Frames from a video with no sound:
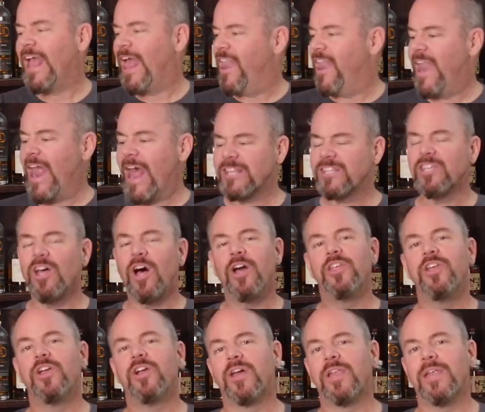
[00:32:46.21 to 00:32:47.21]
And that's all
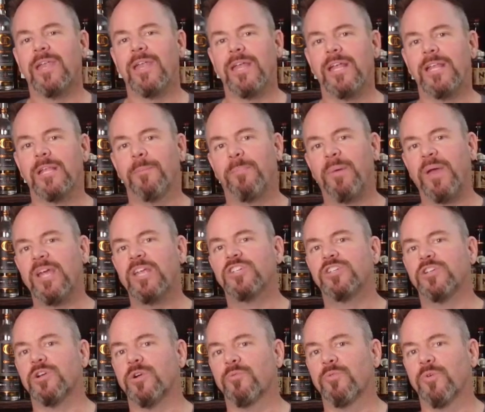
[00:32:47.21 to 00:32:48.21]
you're going to need to
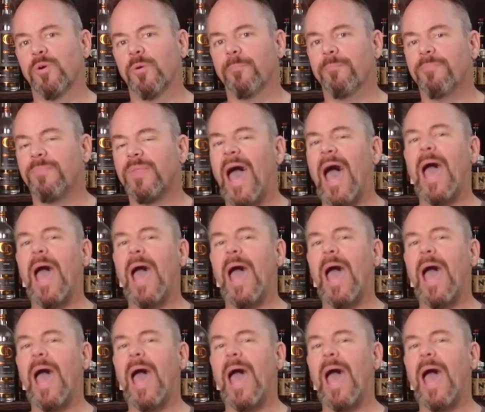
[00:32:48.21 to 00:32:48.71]
paint your room.